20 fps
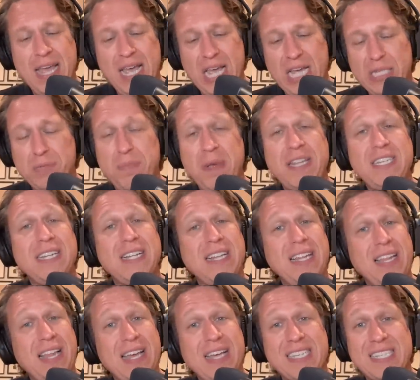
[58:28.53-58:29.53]
It's basically
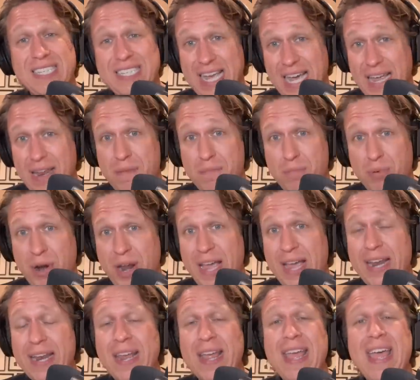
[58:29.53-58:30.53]
like a second
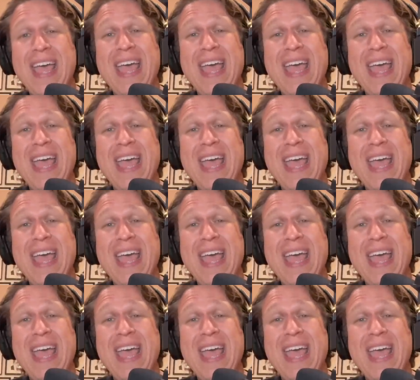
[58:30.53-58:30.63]
brain